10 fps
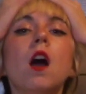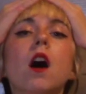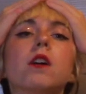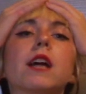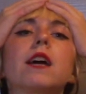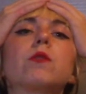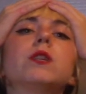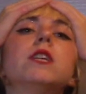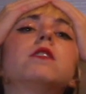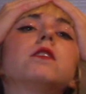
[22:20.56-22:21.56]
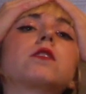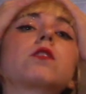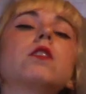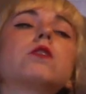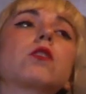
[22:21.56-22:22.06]
Okay, we need to
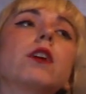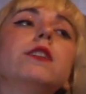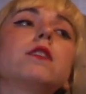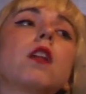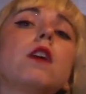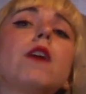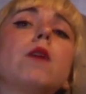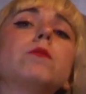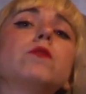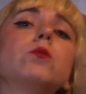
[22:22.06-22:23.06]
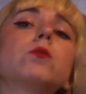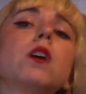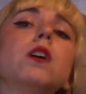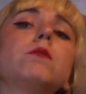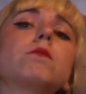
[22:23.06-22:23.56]
discuss the greatest live album of all
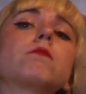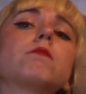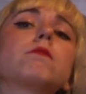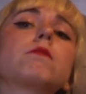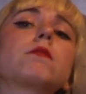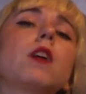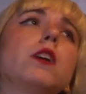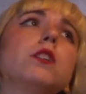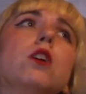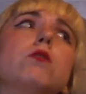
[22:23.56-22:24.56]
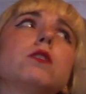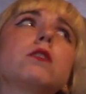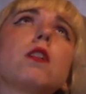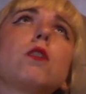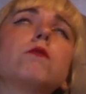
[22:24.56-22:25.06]
time. I know this
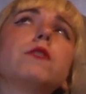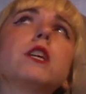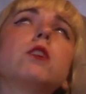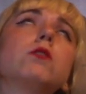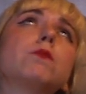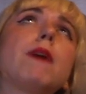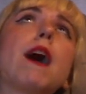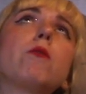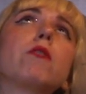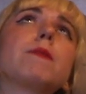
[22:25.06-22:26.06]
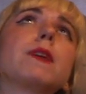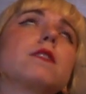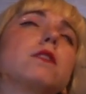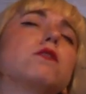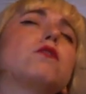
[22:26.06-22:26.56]
is a long video, just bear with me,
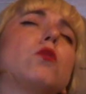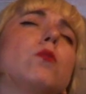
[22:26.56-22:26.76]
this is so